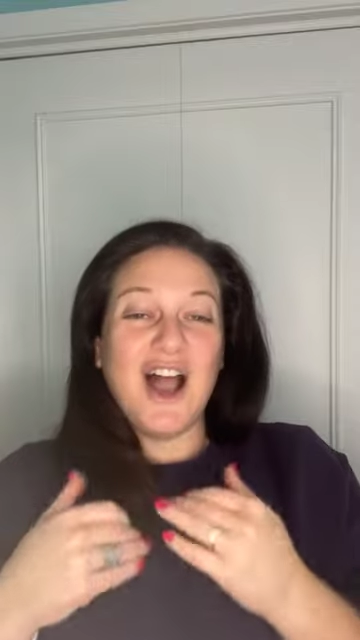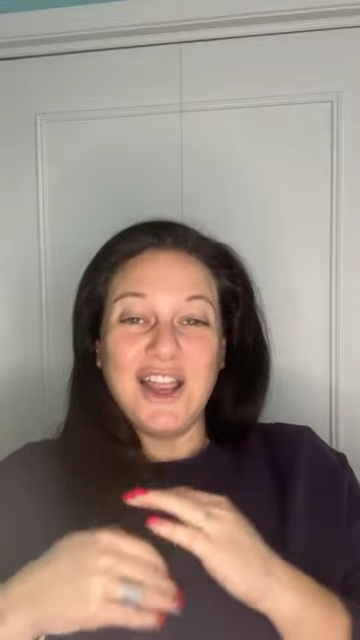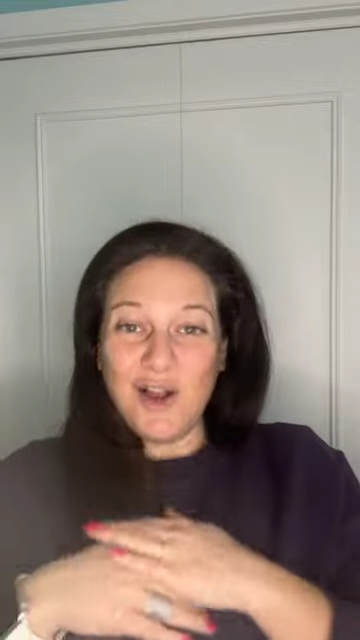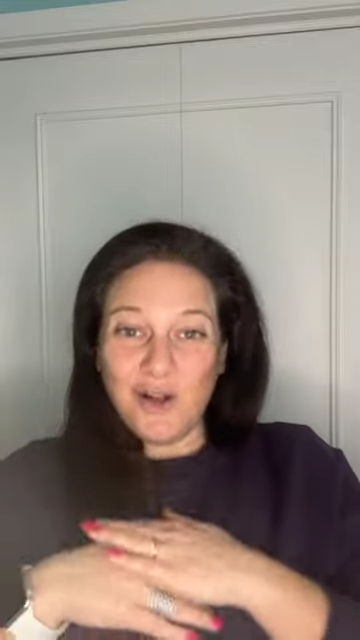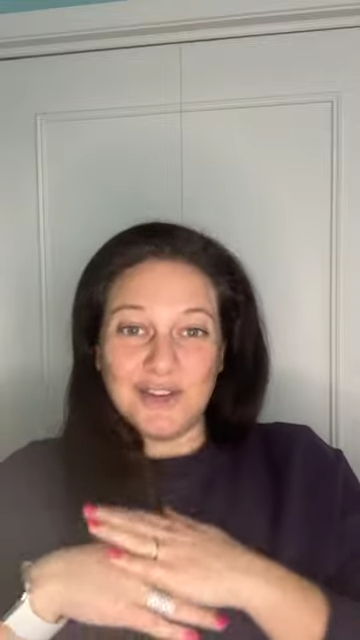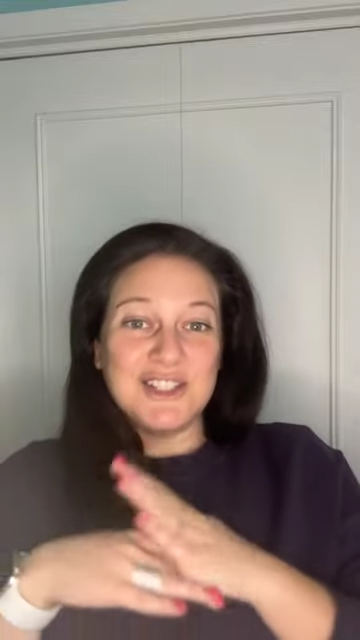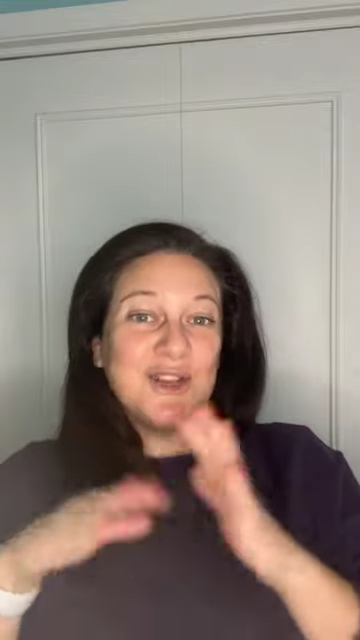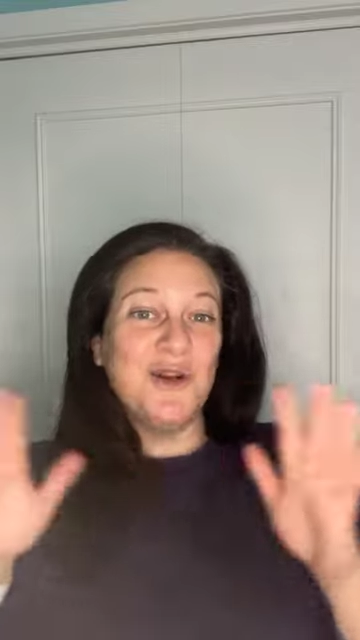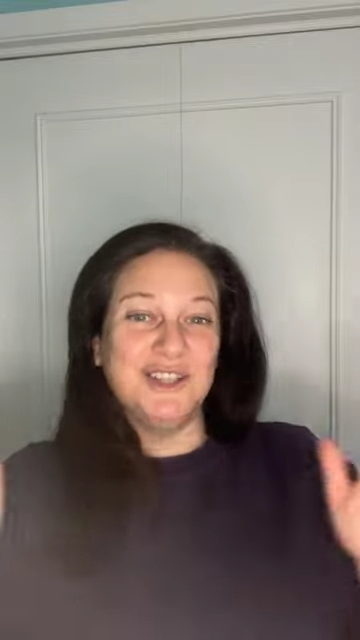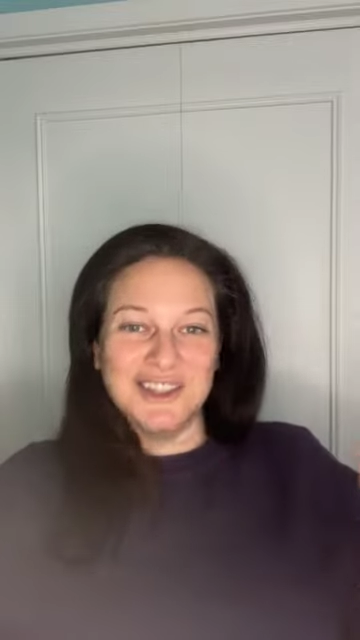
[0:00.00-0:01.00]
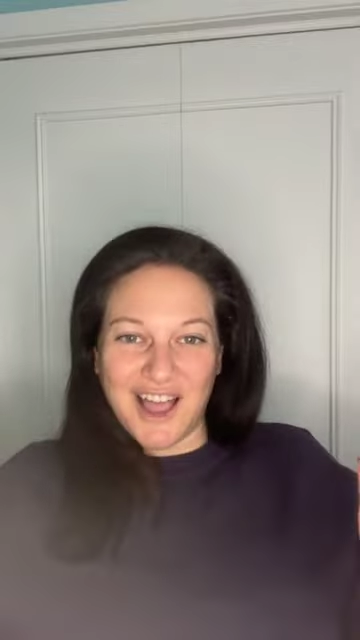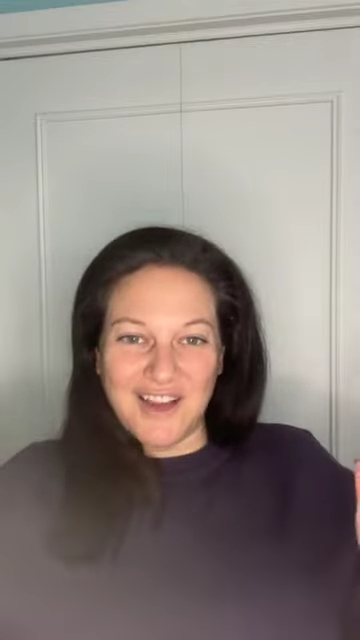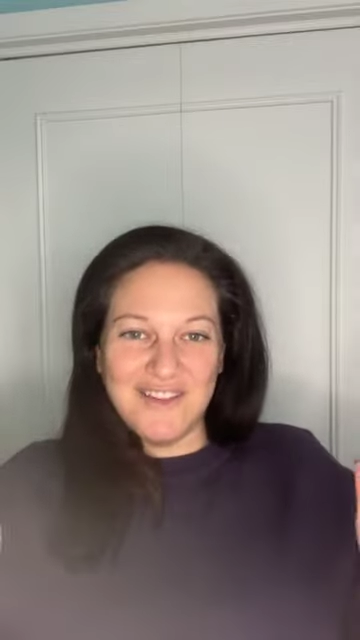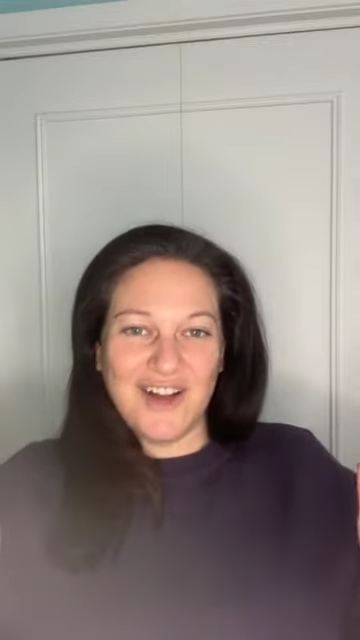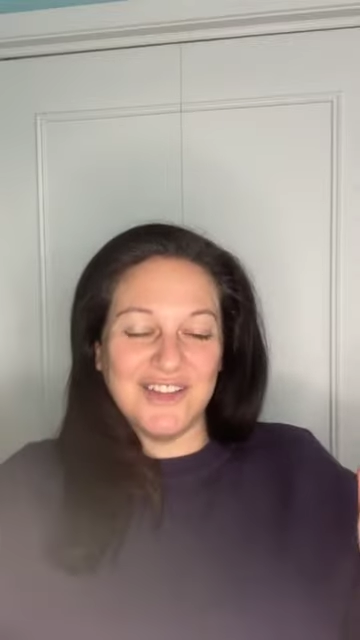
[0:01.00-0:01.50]
I also
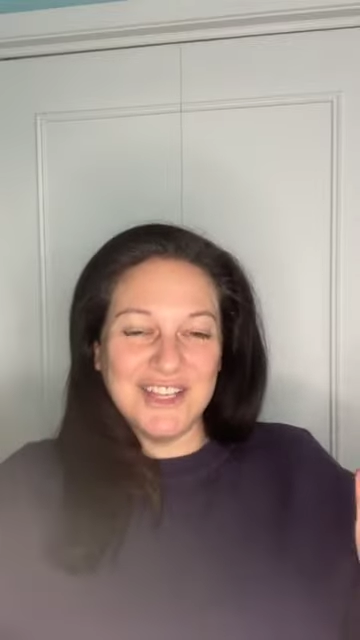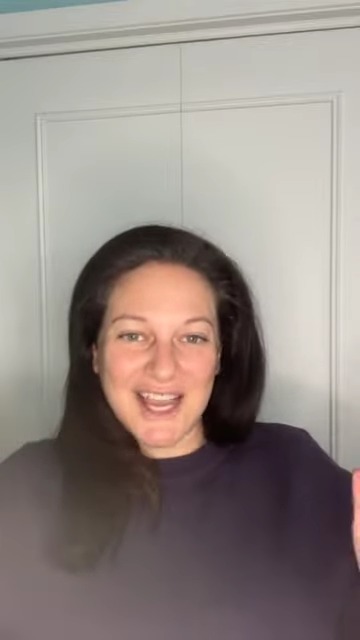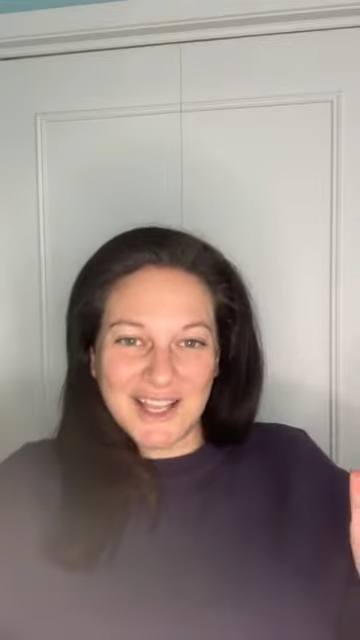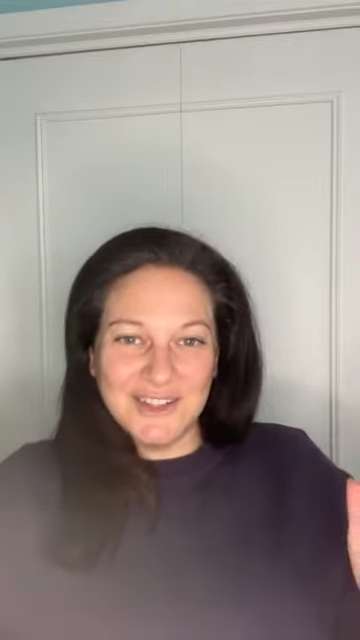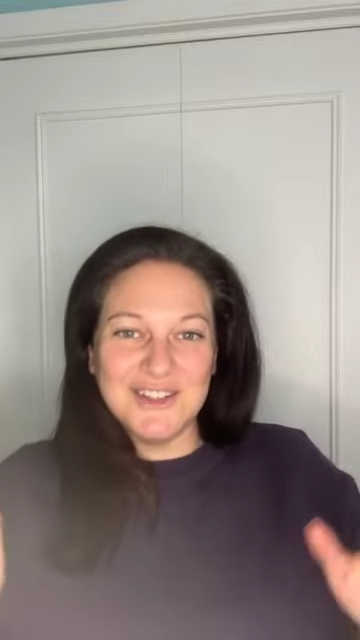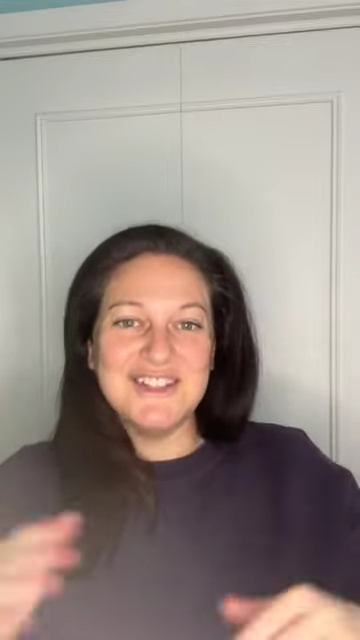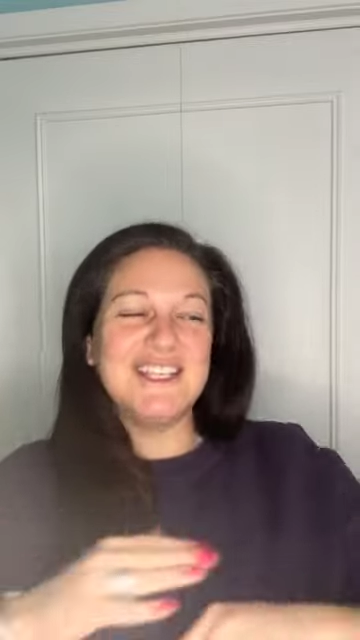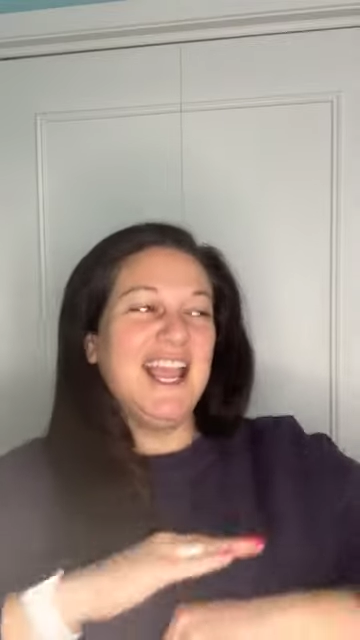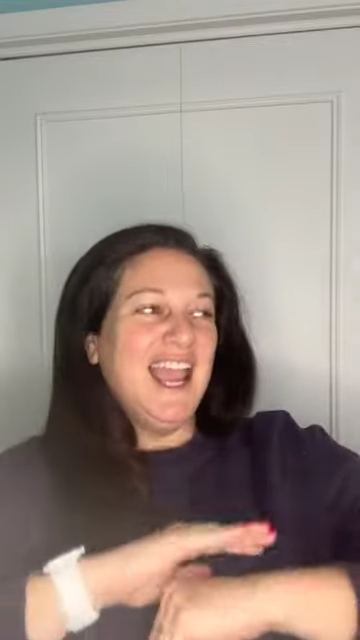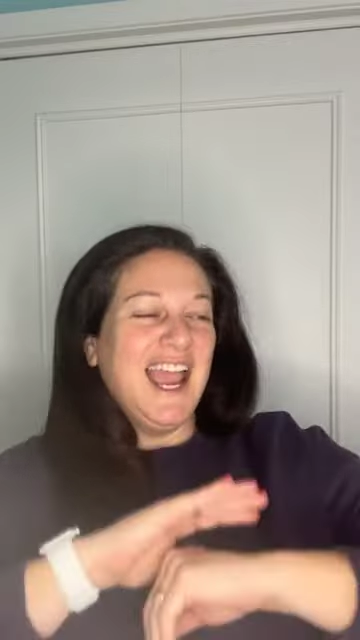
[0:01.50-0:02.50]
love all the colors